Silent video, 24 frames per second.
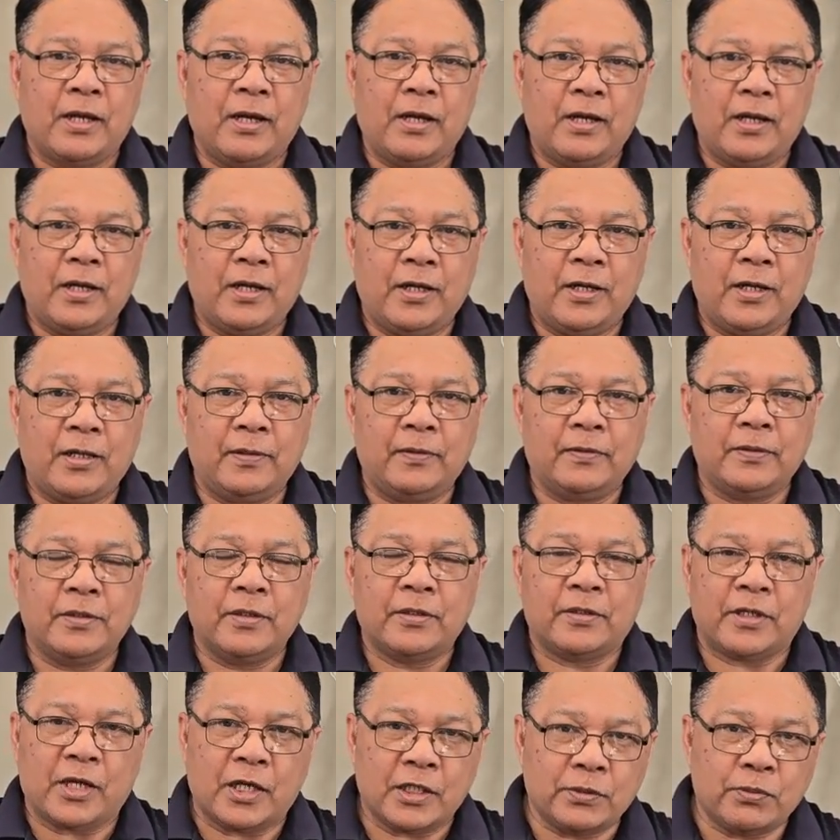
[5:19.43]
And
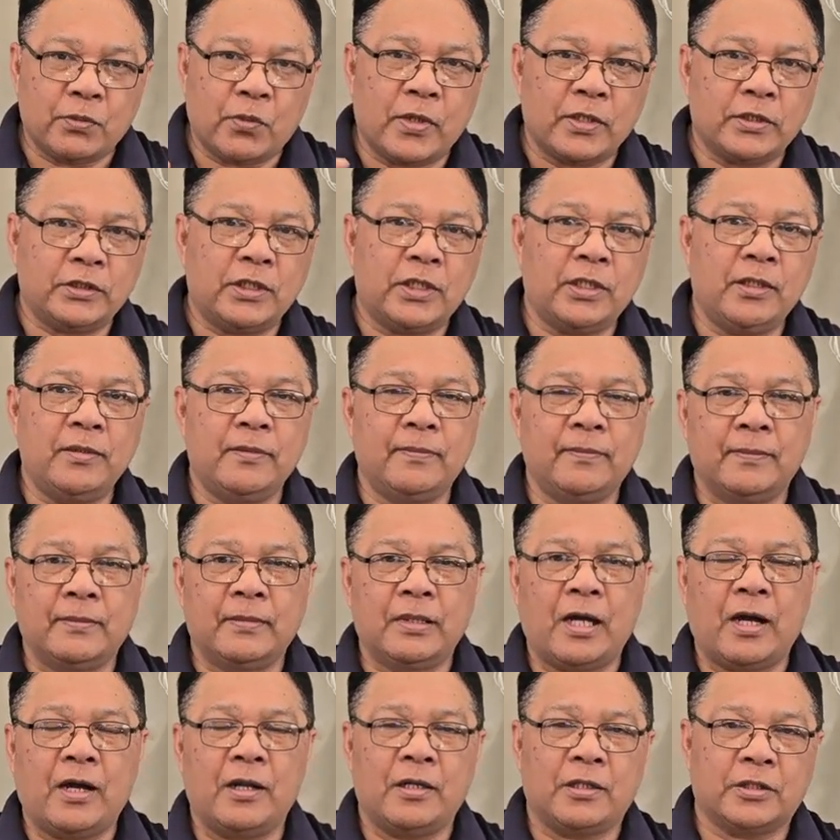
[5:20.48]
thanks for watching,
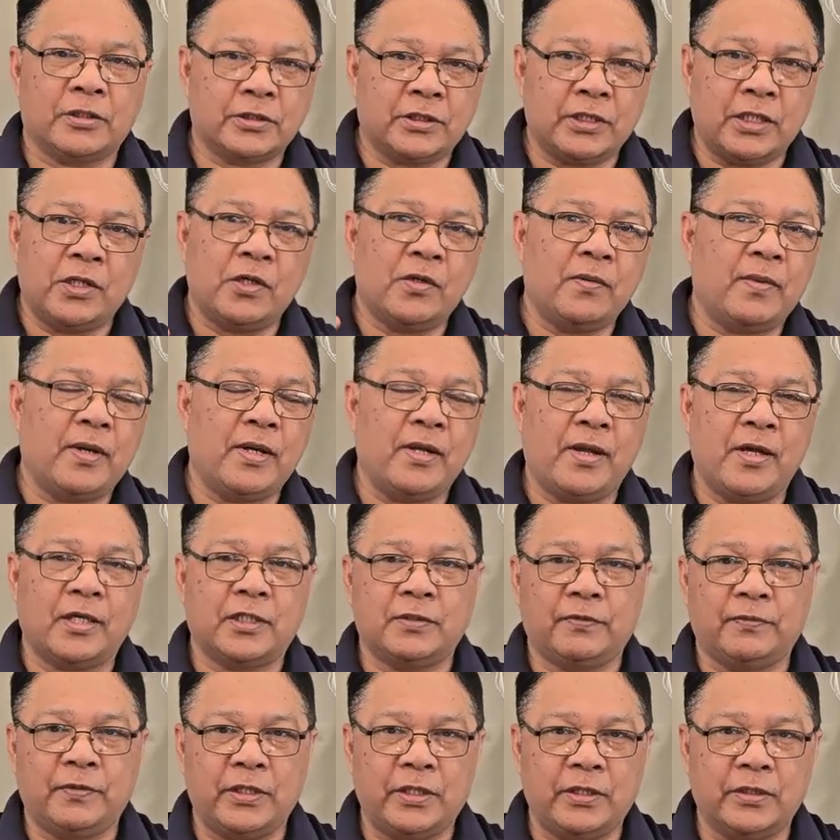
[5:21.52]
and I'll see you in the
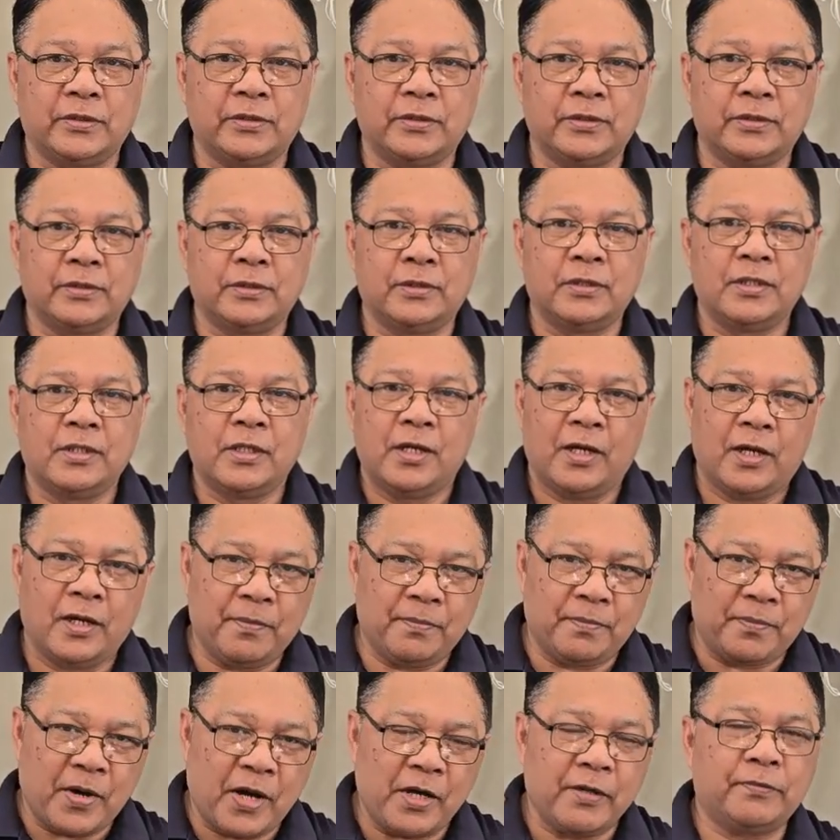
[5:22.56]
next video,
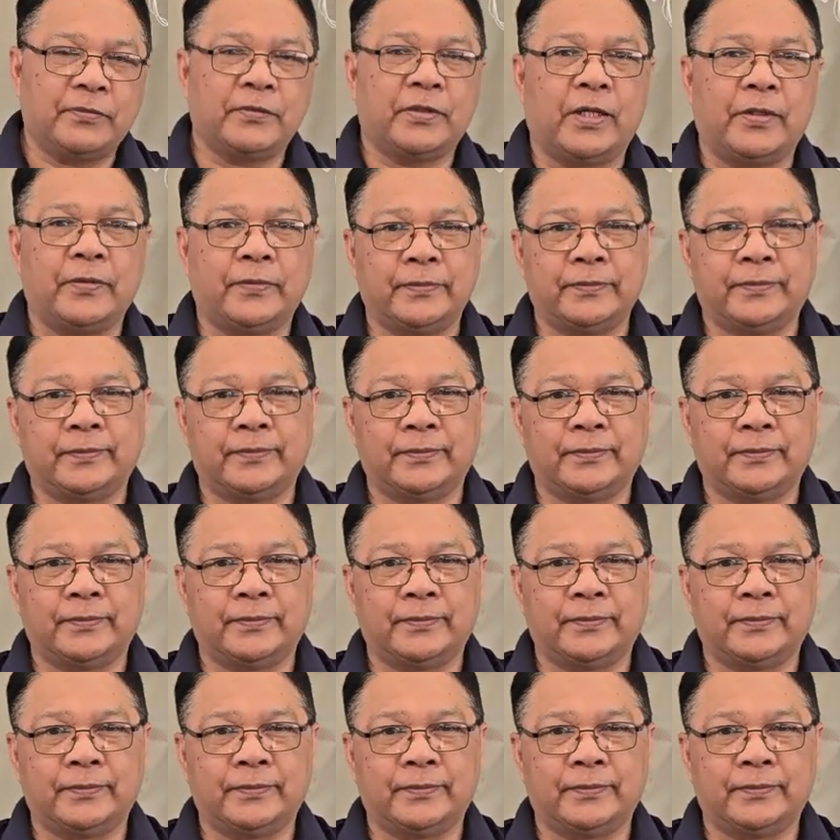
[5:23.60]
and bye for now.